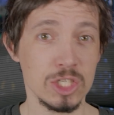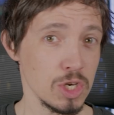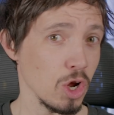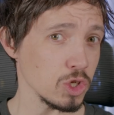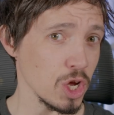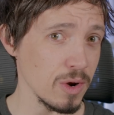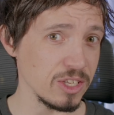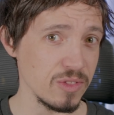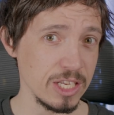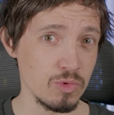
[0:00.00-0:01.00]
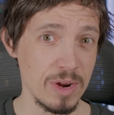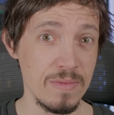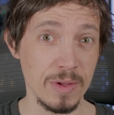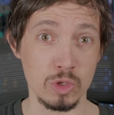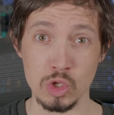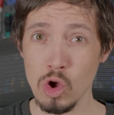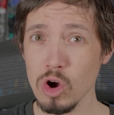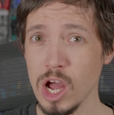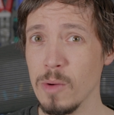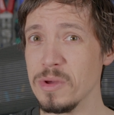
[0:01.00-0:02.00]
So not only do these refills
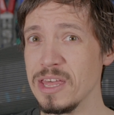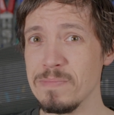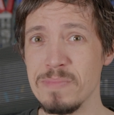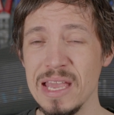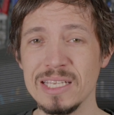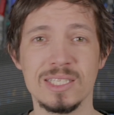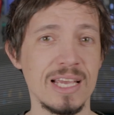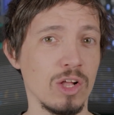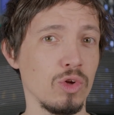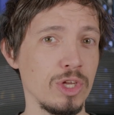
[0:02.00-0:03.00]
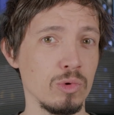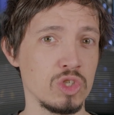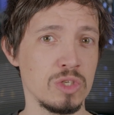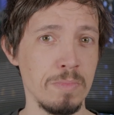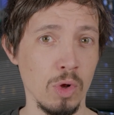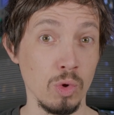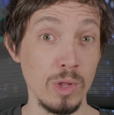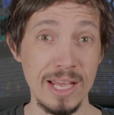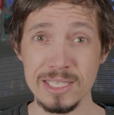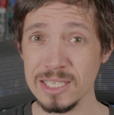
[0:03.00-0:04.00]
not come with a big single-use
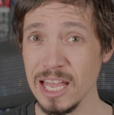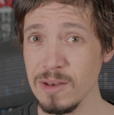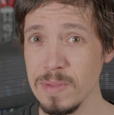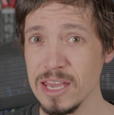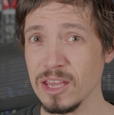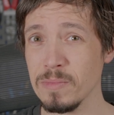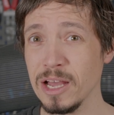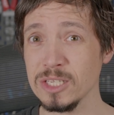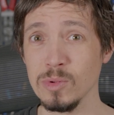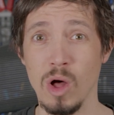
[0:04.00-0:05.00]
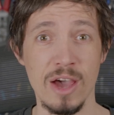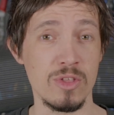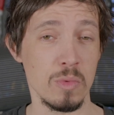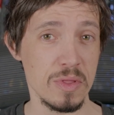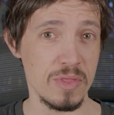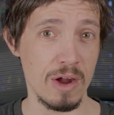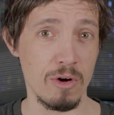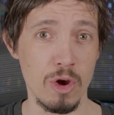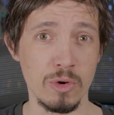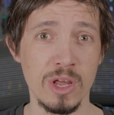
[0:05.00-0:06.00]
spool, instead being compatible either with
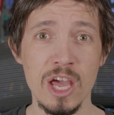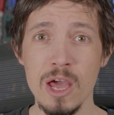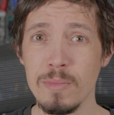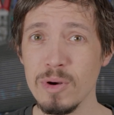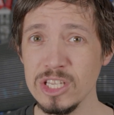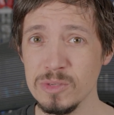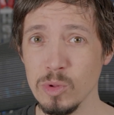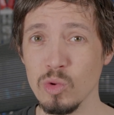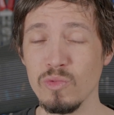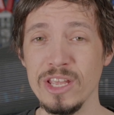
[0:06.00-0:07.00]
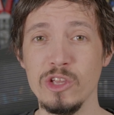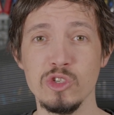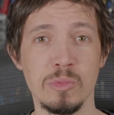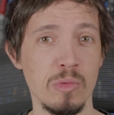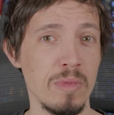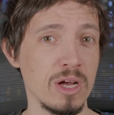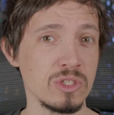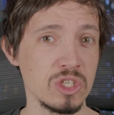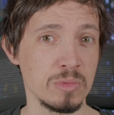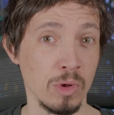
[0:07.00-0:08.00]
their own printable reusable
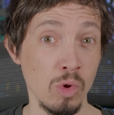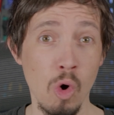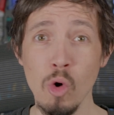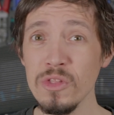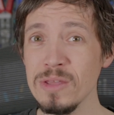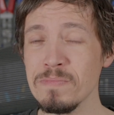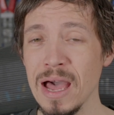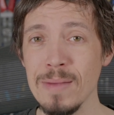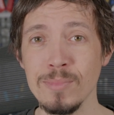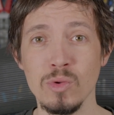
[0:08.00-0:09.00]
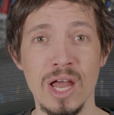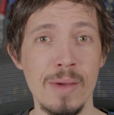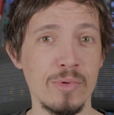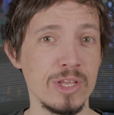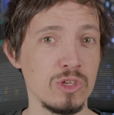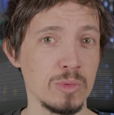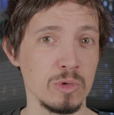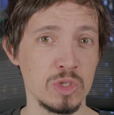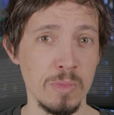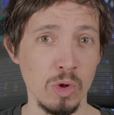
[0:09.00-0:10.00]
master spool or the Bambu Lab
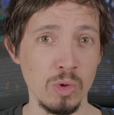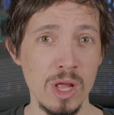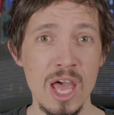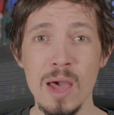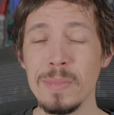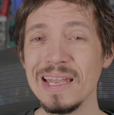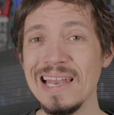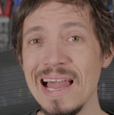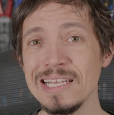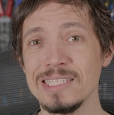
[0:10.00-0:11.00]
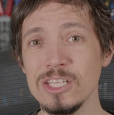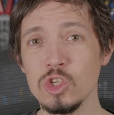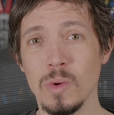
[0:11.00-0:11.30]
reusable spool, but less than